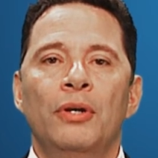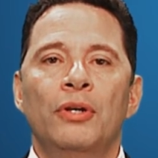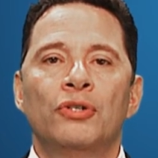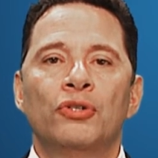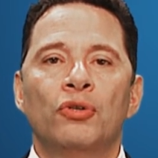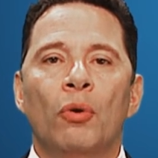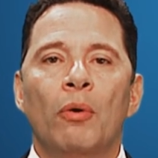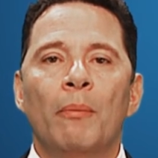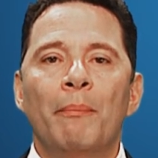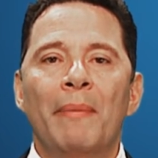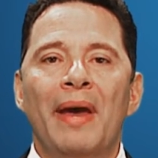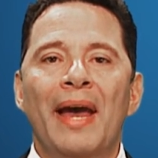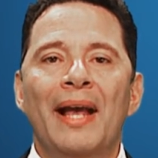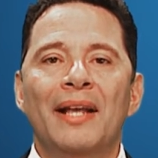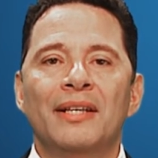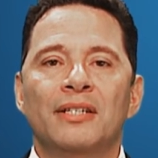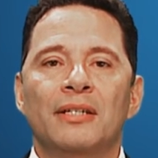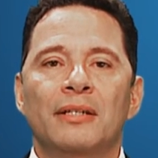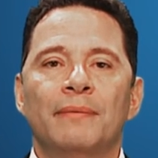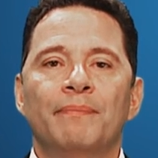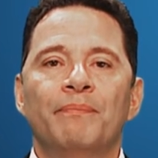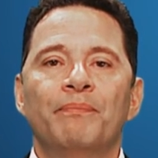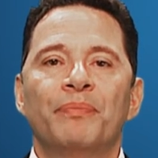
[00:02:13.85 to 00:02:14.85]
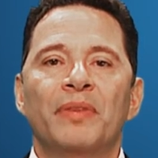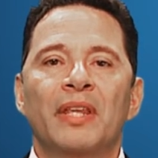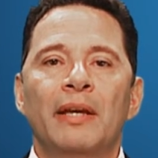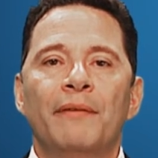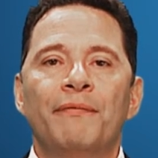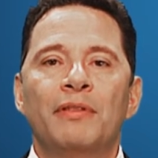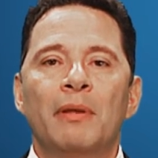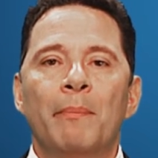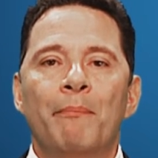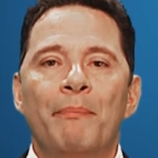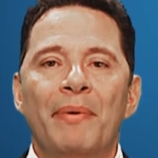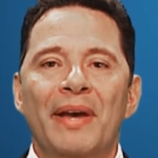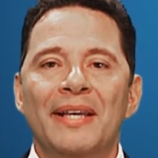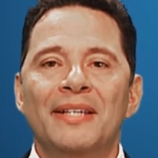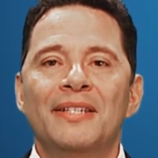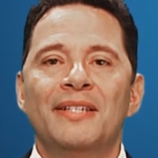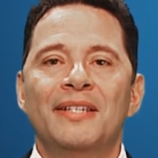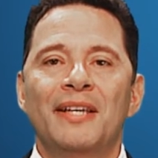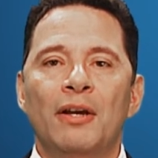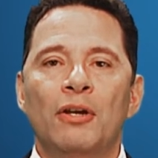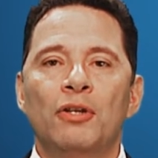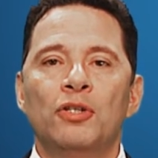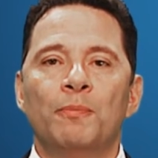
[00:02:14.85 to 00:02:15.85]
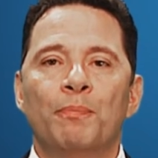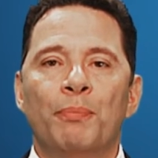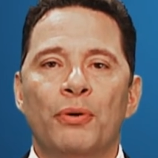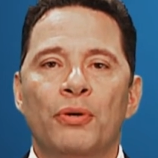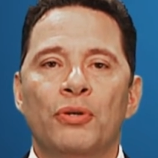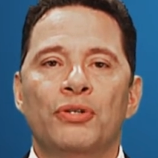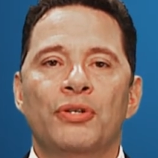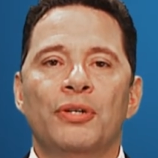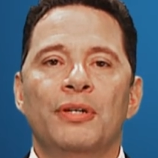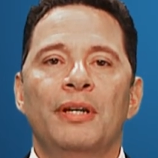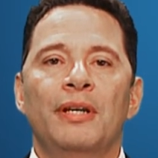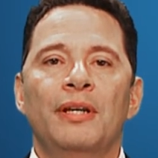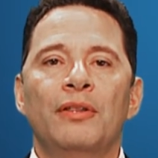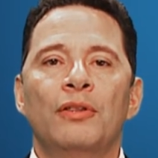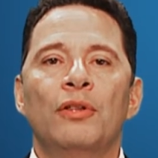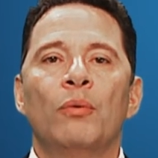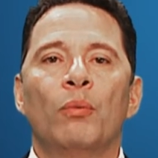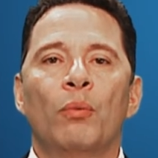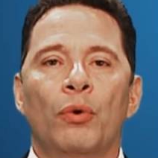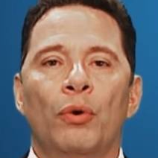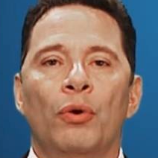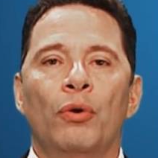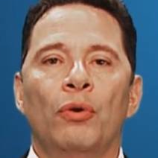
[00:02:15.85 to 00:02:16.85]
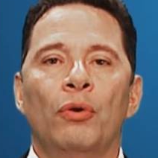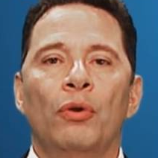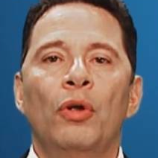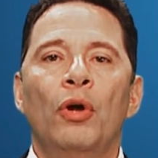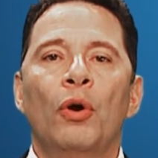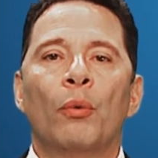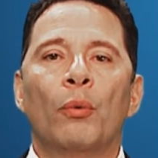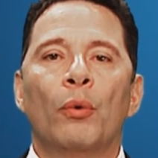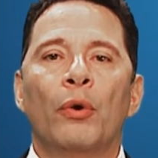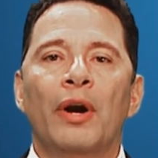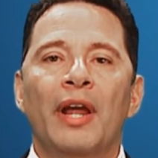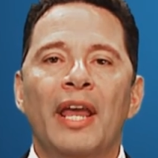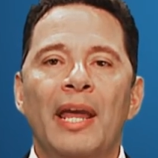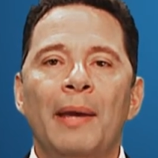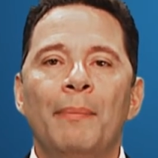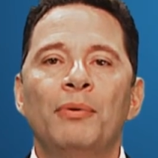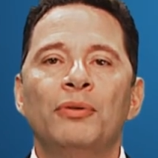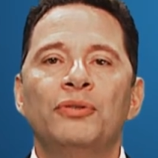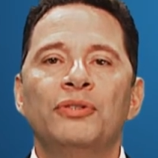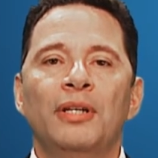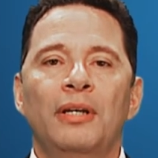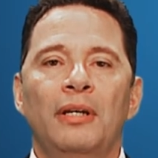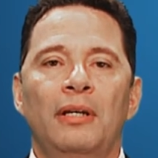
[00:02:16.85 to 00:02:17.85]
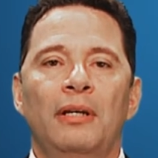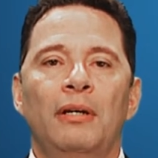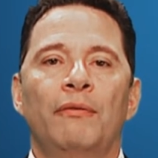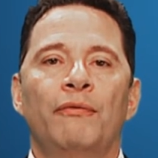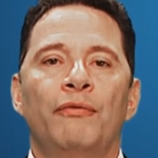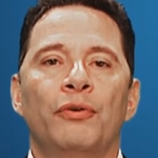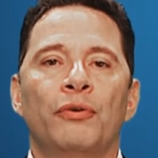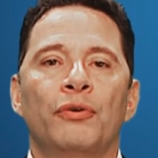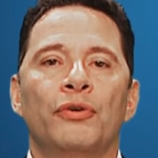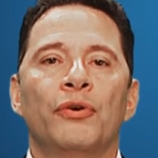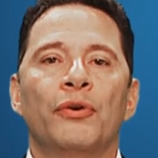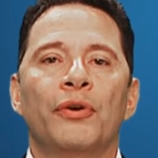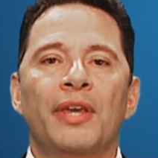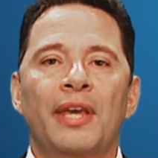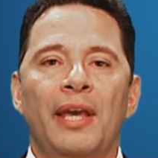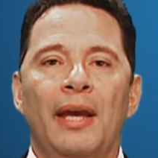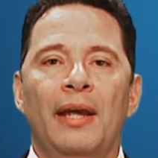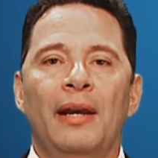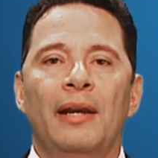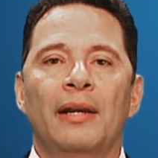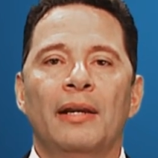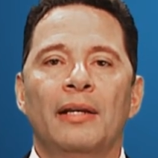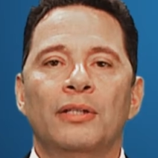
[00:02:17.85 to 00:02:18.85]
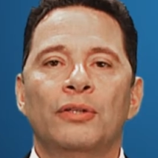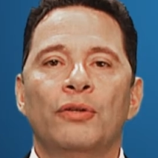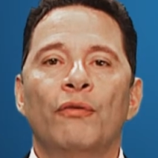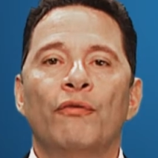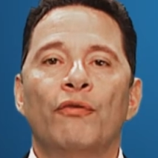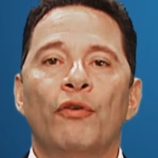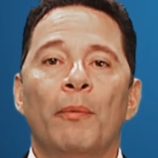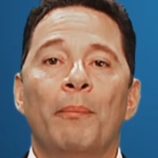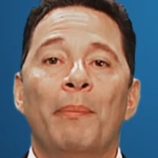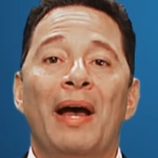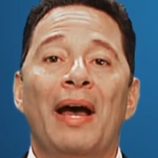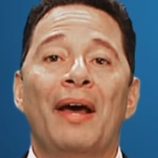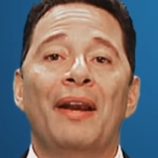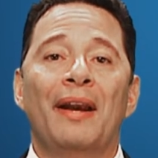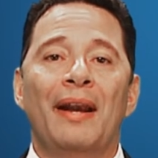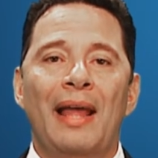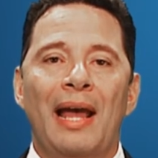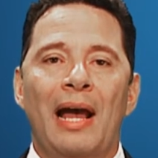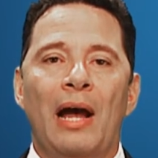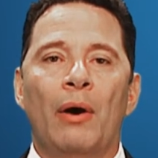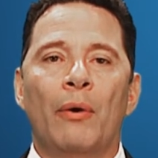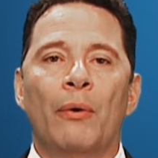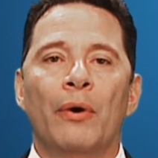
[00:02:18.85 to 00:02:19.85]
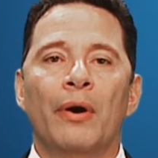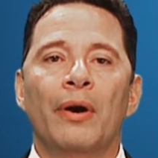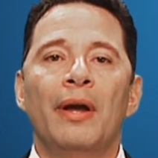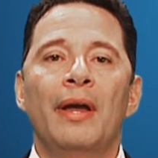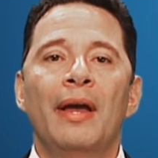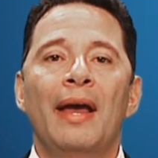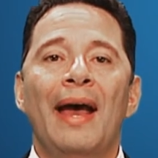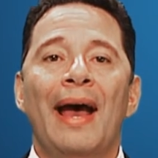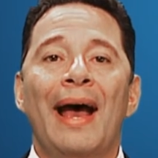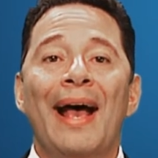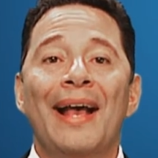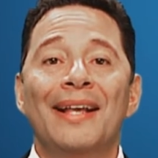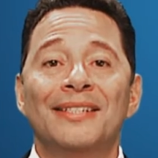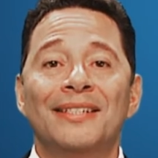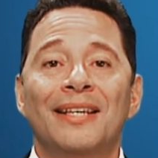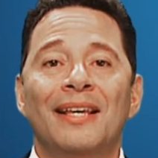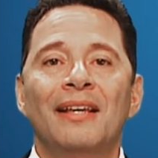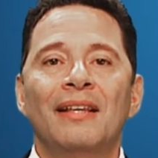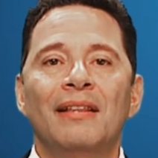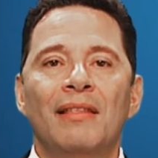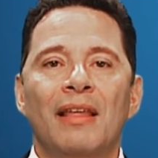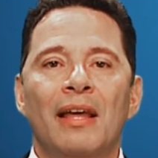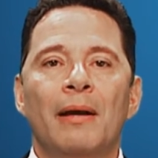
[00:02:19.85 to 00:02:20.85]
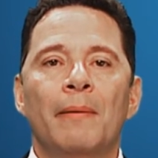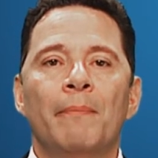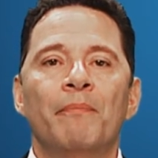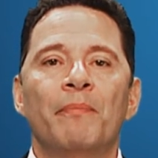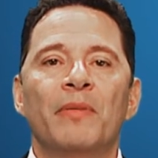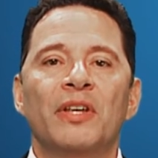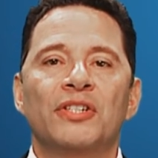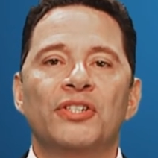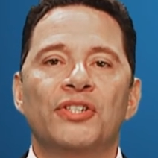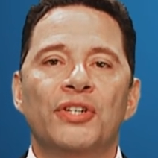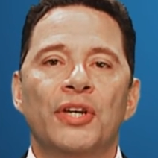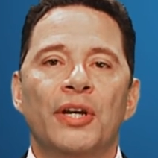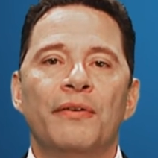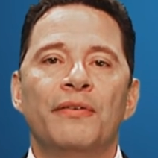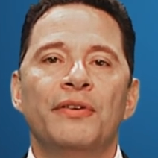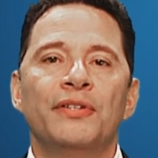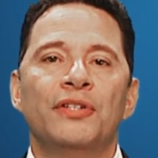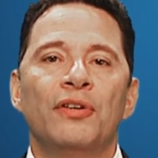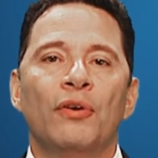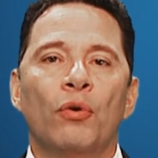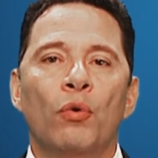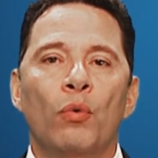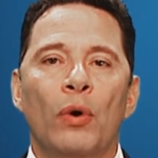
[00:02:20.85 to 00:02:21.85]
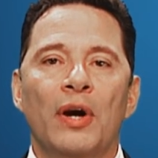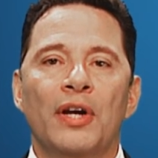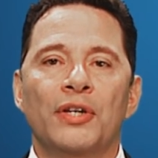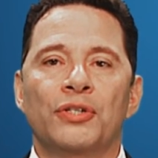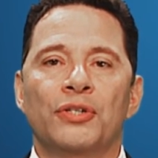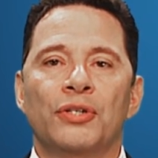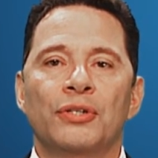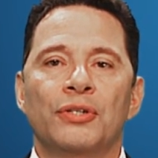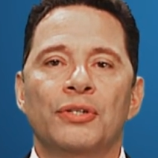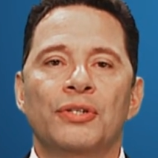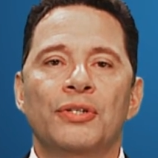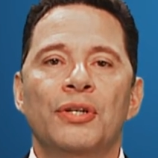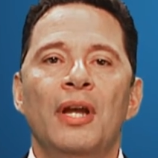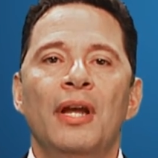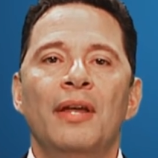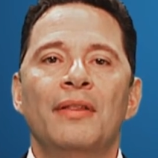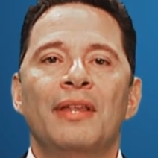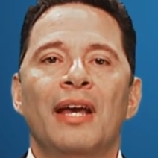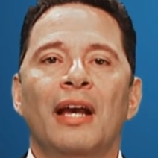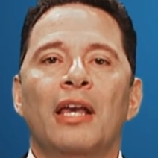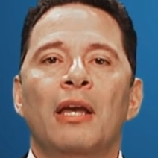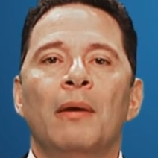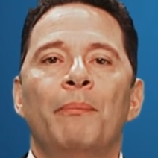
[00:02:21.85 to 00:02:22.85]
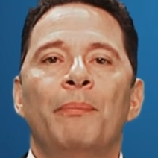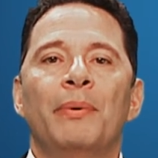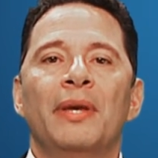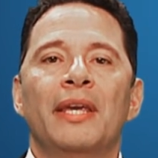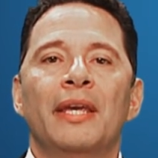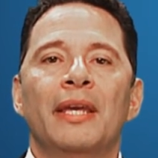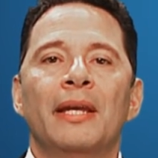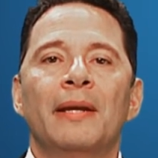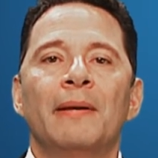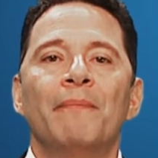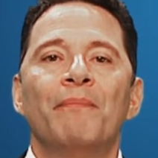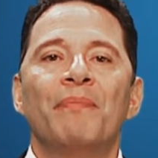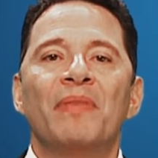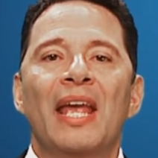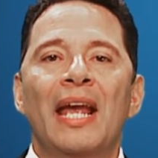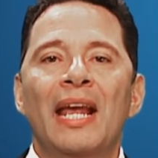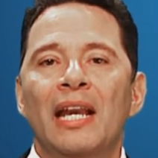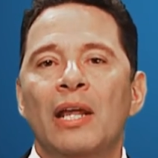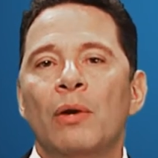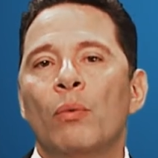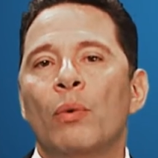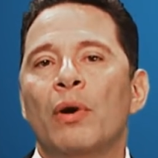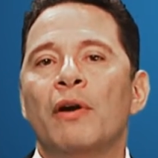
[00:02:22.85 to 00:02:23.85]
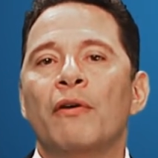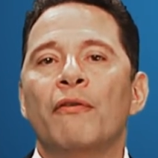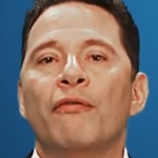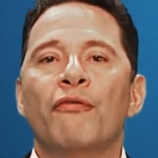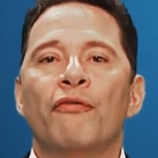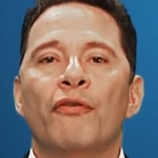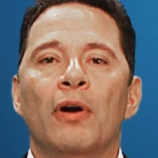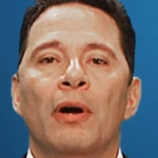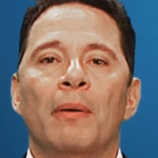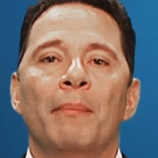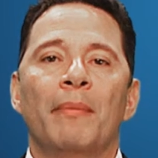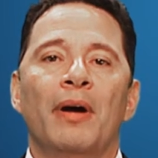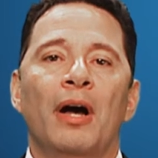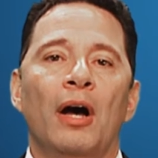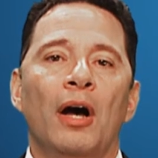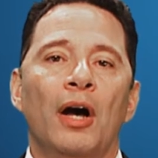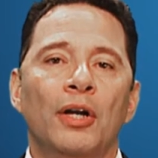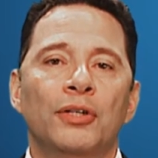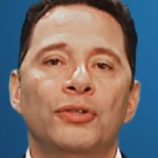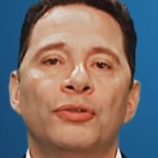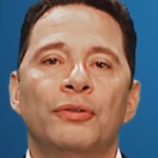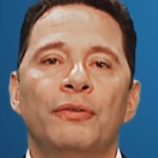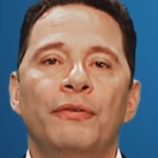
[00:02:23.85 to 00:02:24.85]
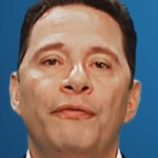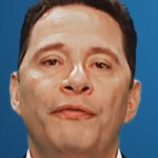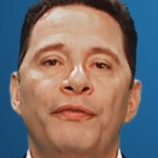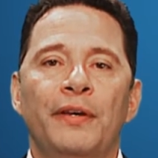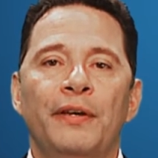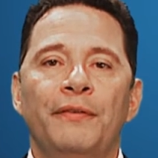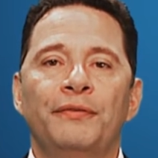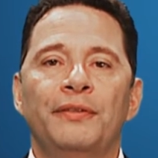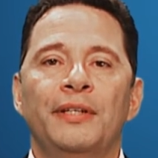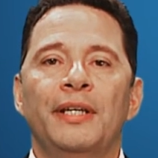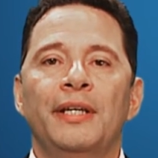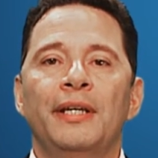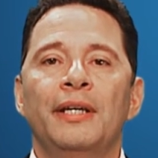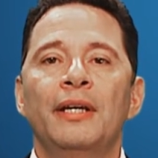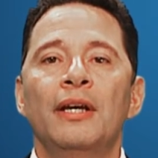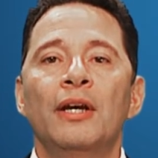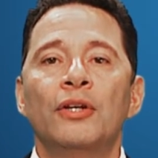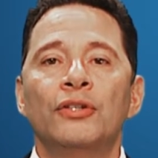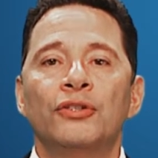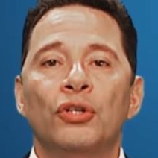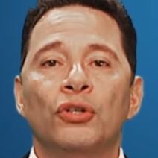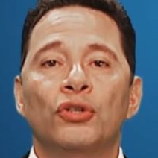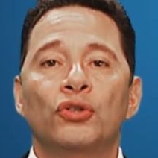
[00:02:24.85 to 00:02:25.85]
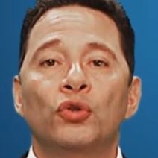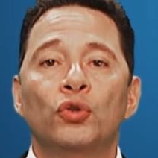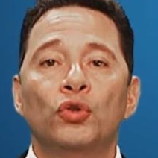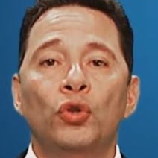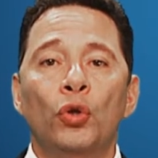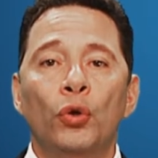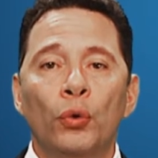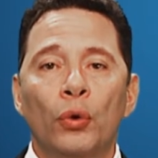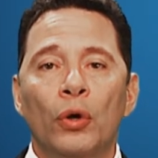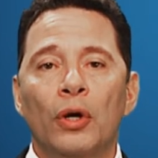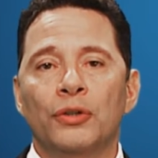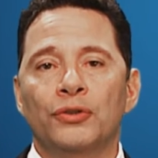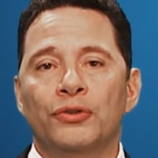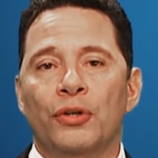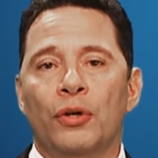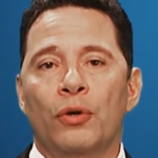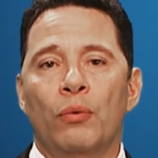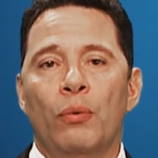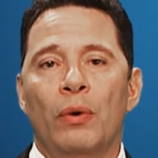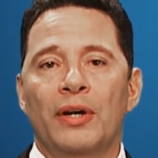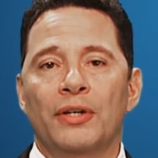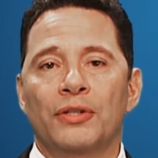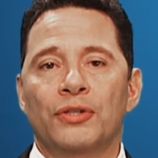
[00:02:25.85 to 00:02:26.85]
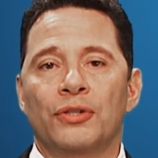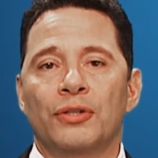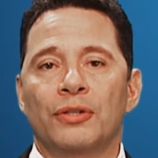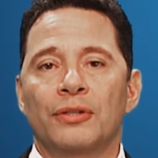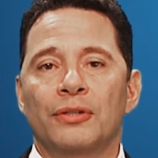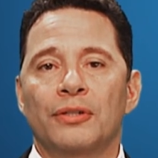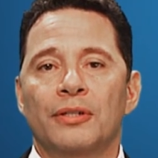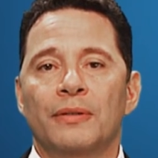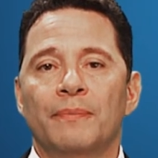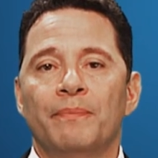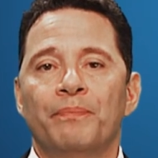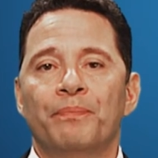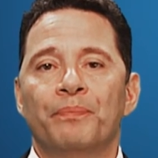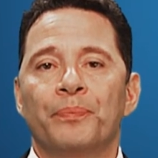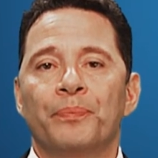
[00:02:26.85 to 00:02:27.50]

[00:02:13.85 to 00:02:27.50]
So imagine if the best salesperson in the world were able to interview your candidates for about an hour, asking them a series of questions that could be anywhere from 150 to 200 questions.